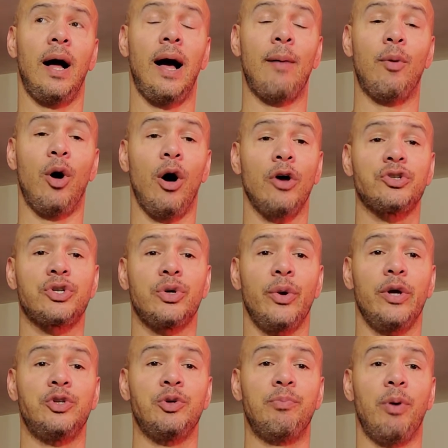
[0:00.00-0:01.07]
I'm also
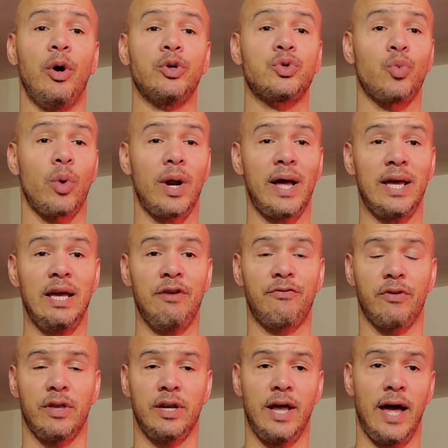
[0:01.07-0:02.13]
going to post what I eat for
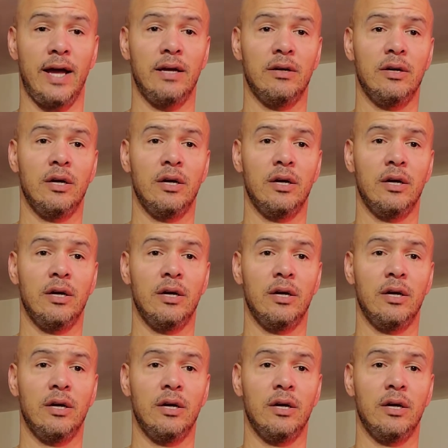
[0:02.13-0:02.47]
the day.